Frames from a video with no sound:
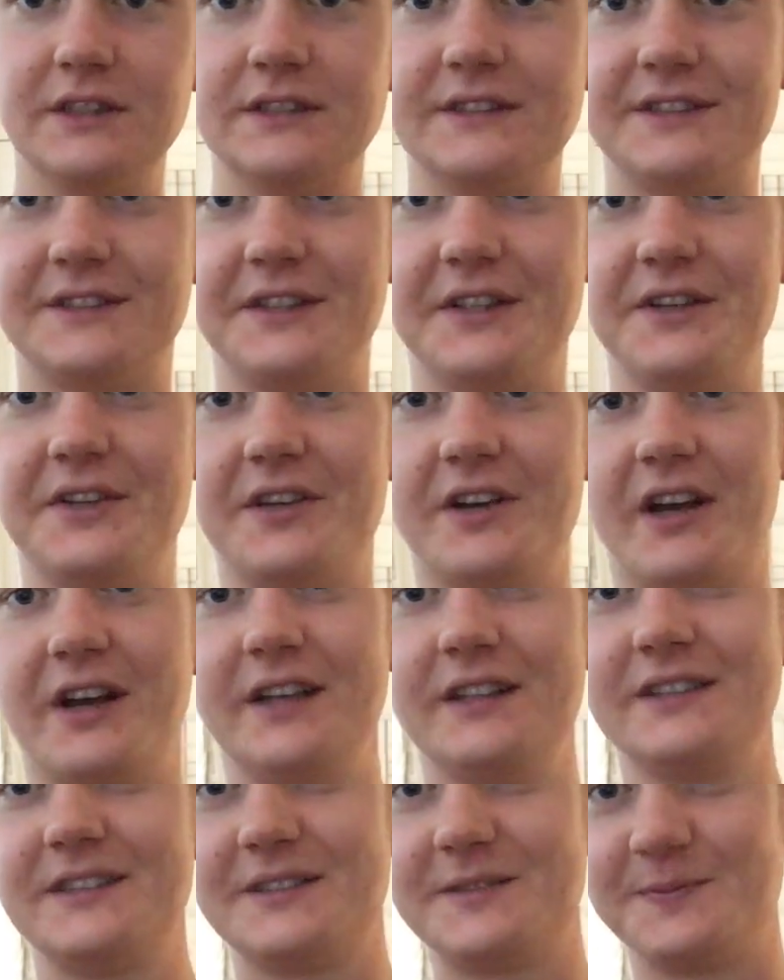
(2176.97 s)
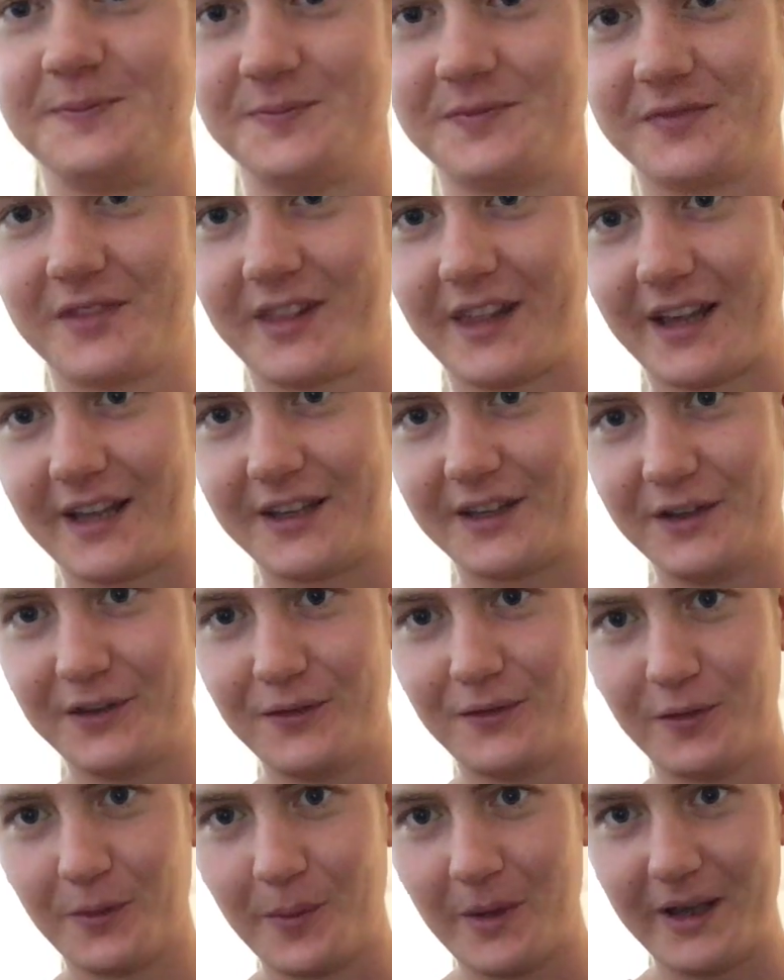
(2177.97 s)
see you guys. Thank you
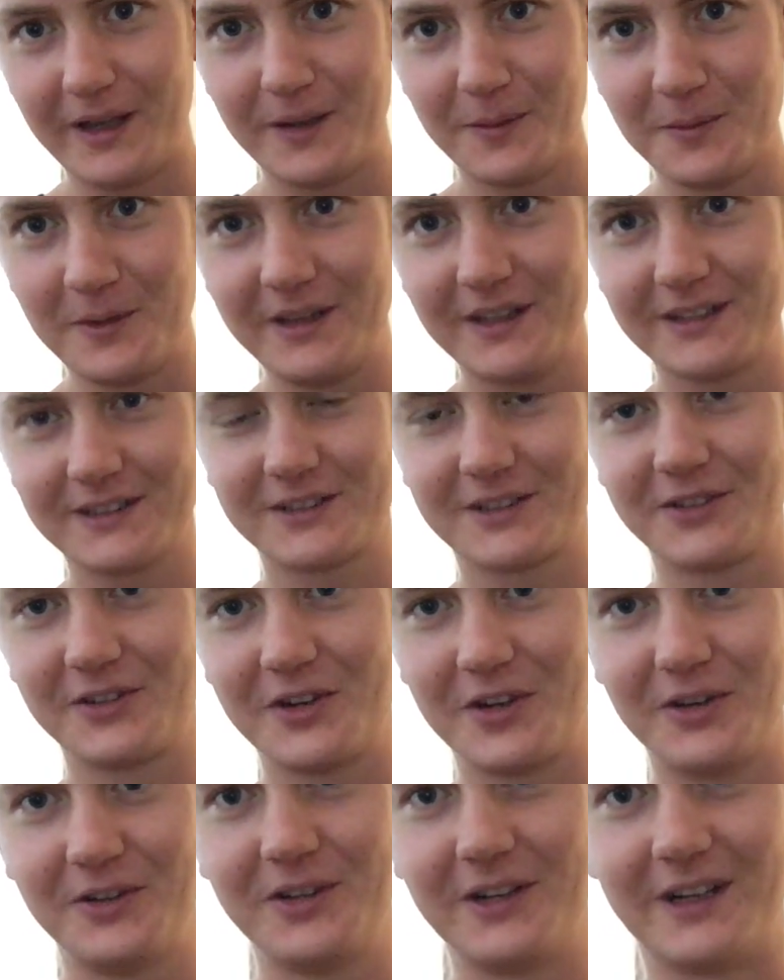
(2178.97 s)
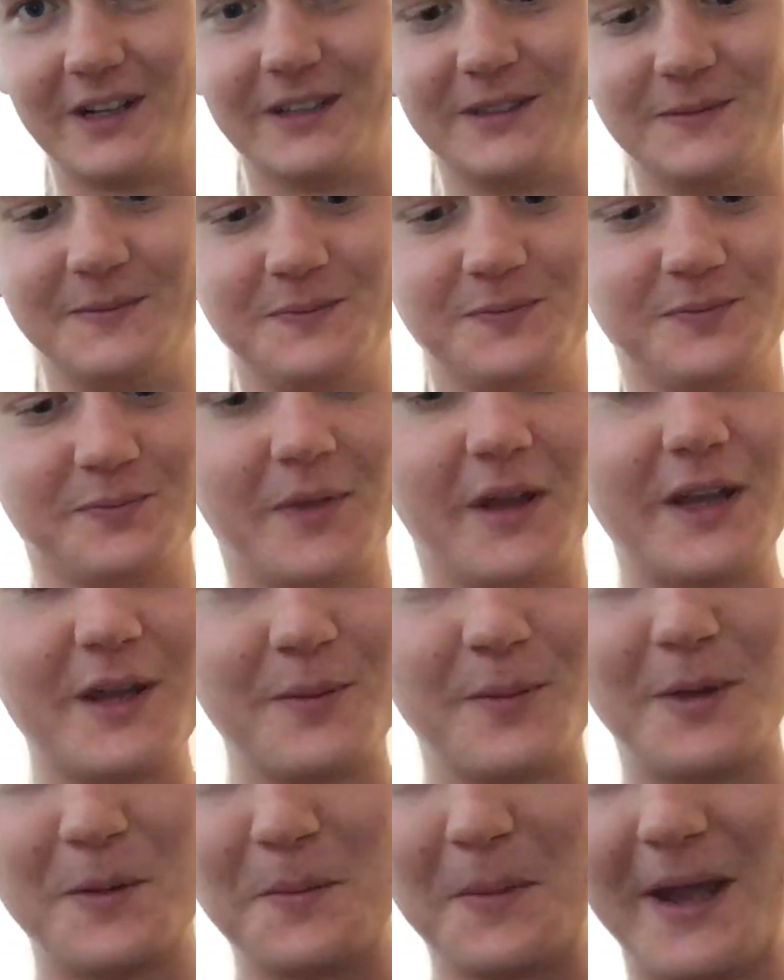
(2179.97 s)
for making me this granola. Making
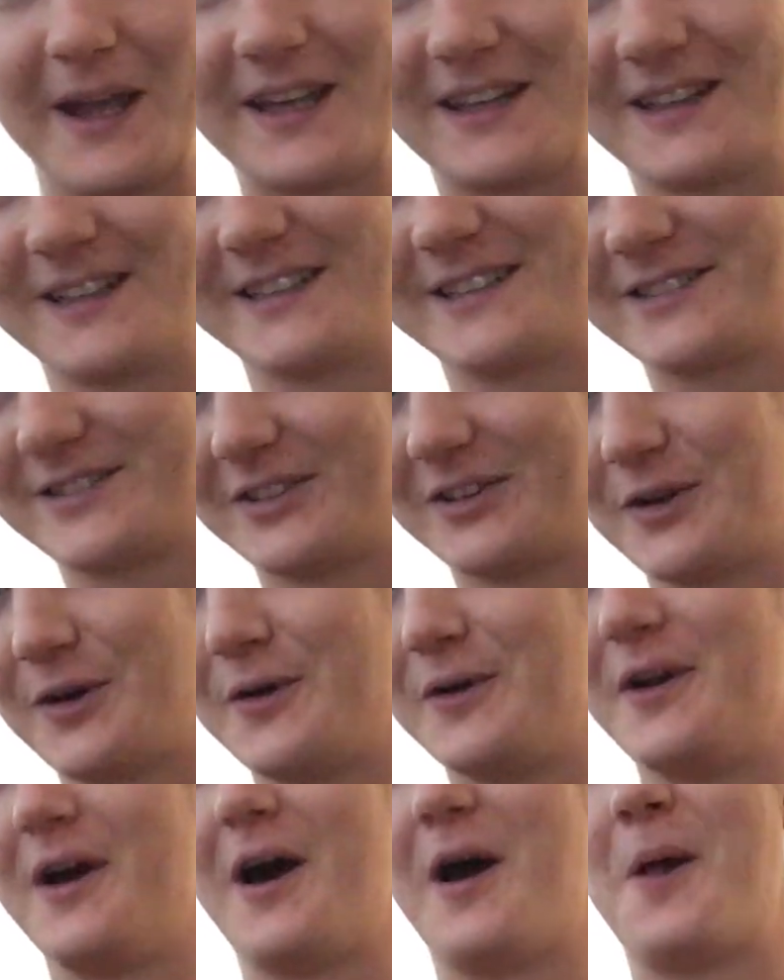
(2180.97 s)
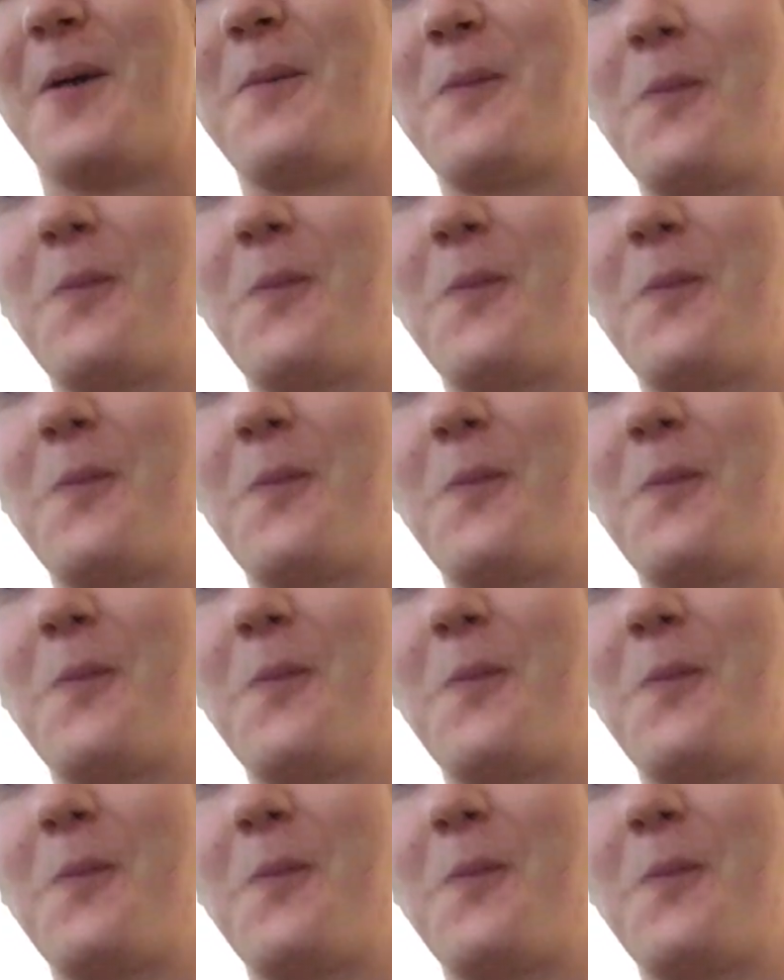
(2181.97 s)
me make this granola.